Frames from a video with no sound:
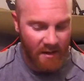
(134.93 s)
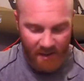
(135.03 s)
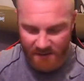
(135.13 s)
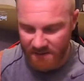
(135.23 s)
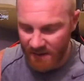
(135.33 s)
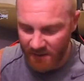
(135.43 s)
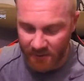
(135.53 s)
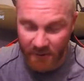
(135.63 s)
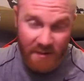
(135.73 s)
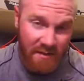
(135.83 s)

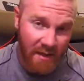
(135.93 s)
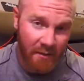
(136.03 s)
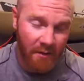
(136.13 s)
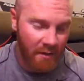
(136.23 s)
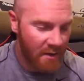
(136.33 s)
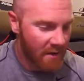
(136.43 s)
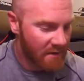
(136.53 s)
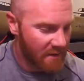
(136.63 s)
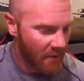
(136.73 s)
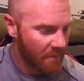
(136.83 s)
etc etc
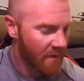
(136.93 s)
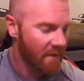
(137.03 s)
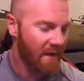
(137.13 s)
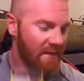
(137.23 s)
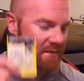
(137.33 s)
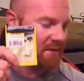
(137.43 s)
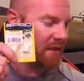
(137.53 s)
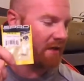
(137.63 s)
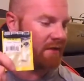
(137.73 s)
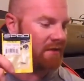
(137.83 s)
so that's the
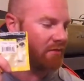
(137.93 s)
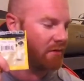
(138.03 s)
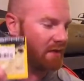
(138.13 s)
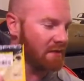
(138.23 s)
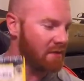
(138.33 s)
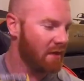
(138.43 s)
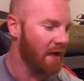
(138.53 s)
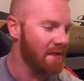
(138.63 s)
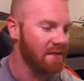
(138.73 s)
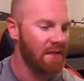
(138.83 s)
checklist for the things that you
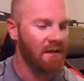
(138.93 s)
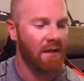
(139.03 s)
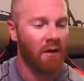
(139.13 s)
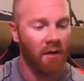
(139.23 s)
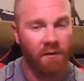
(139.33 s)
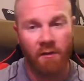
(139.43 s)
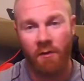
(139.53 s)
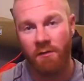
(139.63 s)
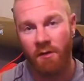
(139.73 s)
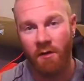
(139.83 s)
guys need and
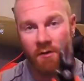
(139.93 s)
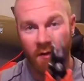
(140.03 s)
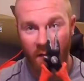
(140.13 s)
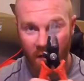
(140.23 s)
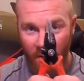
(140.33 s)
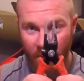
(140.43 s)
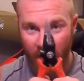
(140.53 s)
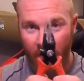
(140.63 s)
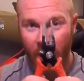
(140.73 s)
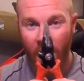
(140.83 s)
also you know you need a good
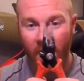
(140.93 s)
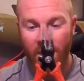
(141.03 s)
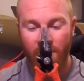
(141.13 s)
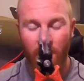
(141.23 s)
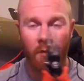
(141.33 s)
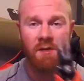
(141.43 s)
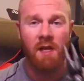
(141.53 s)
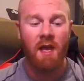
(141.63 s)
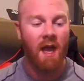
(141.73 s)
pair of pliers of course